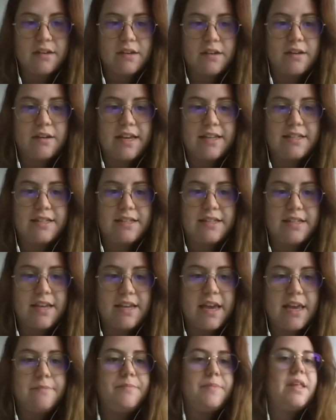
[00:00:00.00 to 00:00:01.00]

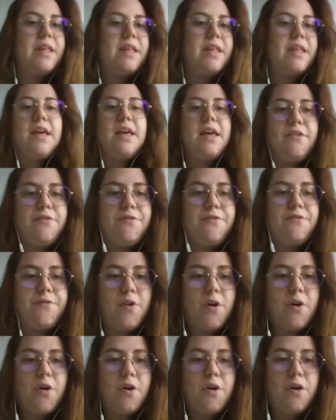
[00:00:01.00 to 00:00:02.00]
RCA.
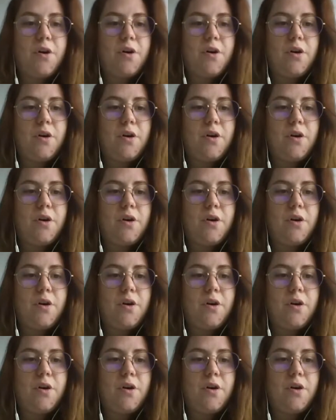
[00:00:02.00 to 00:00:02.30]
For